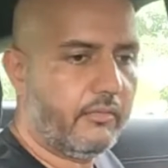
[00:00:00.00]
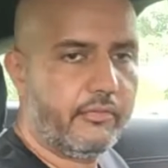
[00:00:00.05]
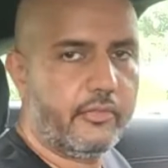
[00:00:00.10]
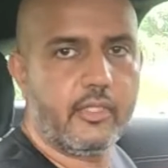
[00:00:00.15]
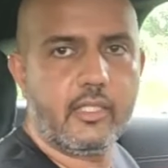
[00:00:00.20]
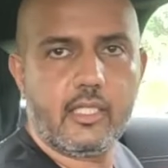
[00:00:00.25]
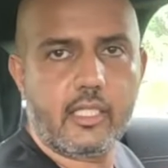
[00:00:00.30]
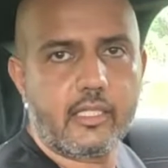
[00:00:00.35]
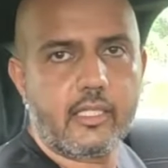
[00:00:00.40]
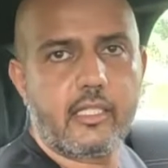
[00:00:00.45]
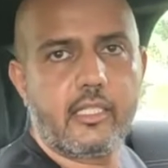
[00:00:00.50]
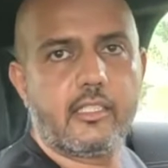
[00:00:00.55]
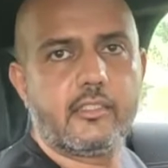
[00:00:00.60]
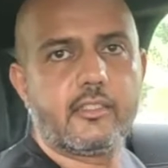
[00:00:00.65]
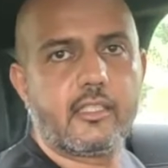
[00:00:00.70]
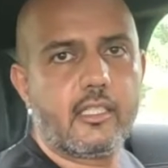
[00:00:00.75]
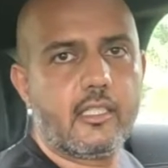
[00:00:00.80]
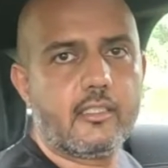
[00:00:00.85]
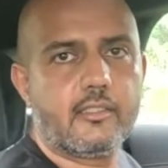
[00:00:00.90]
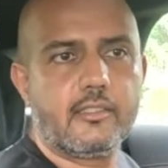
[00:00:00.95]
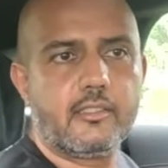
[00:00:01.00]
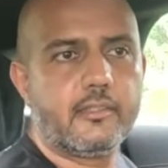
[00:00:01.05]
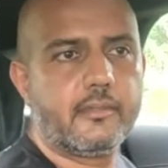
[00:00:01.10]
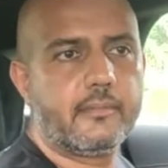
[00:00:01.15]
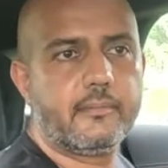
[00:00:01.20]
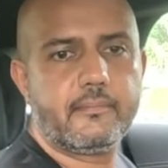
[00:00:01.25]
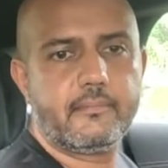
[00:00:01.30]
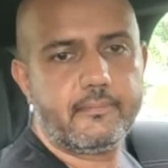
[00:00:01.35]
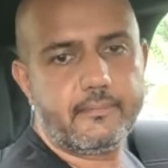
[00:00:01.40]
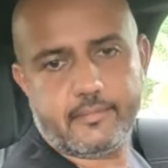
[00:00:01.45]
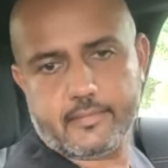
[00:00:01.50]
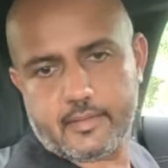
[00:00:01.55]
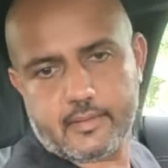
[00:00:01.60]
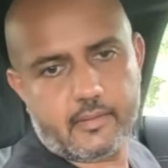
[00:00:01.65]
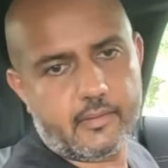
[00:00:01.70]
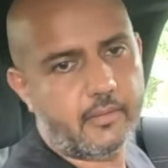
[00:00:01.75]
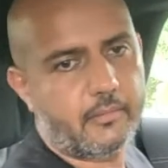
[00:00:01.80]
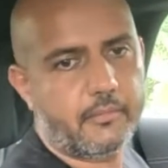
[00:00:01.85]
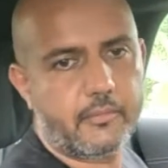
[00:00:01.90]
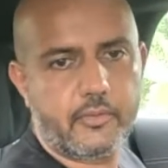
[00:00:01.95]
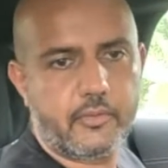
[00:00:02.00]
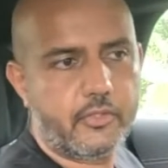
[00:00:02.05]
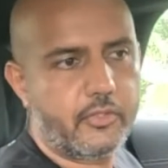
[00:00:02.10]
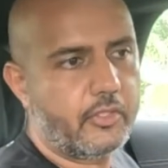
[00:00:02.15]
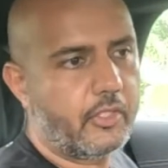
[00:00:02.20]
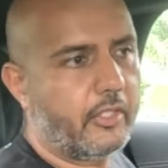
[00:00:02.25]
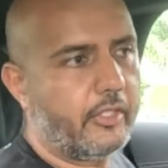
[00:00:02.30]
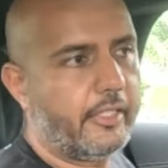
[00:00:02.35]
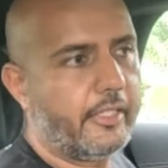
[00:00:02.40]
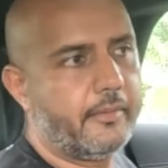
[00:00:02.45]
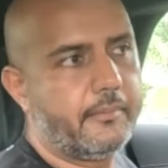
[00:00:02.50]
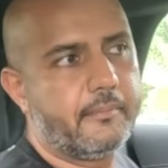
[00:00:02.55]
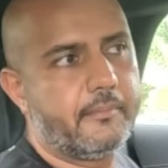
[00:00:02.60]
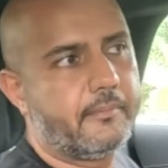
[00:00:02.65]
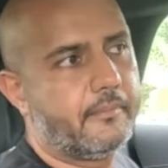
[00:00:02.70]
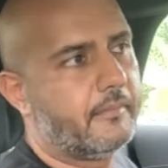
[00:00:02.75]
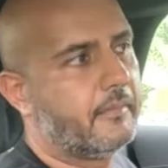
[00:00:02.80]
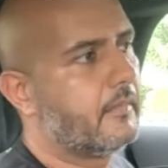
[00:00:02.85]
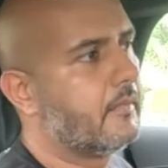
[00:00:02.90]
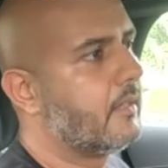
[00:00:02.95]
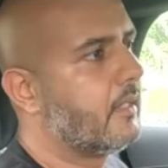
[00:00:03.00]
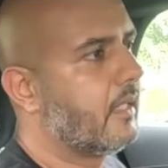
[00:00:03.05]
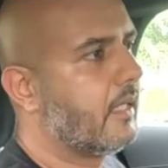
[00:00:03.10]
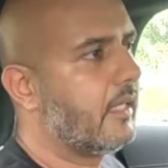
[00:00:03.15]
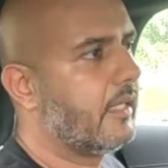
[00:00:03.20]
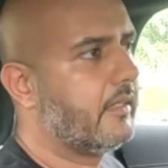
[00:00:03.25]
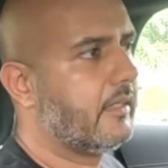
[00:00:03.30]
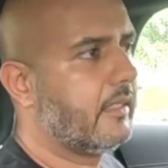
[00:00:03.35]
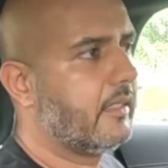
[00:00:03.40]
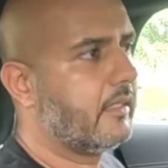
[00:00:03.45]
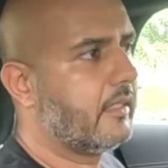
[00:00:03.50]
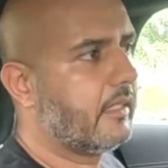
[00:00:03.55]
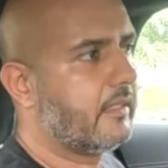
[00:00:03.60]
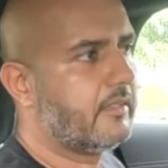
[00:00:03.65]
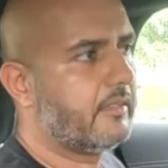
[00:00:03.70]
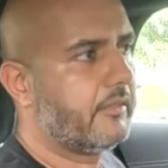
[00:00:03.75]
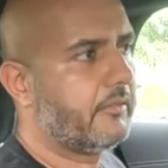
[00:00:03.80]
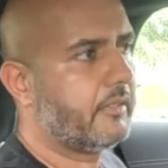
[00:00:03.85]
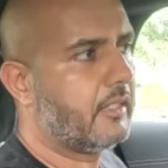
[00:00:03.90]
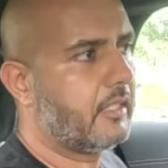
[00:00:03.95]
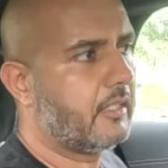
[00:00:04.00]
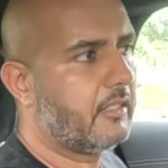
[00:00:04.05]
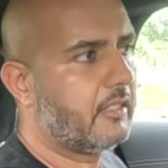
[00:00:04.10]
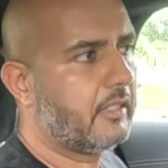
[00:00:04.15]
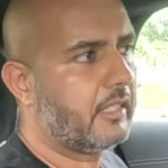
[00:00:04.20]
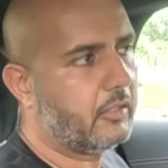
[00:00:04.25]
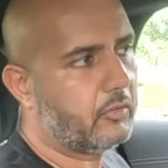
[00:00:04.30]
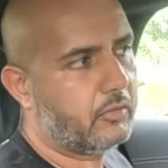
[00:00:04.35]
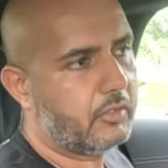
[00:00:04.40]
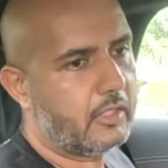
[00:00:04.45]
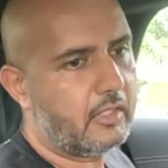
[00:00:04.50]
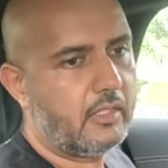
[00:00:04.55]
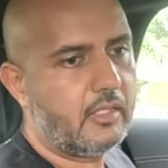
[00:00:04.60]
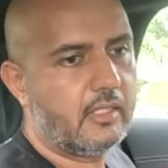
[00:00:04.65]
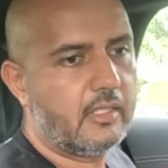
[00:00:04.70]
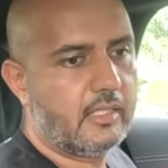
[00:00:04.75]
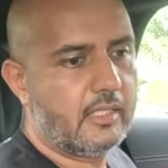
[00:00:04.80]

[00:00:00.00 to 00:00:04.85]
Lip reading: feel like an S-Class. Sorry. I think at 700,000,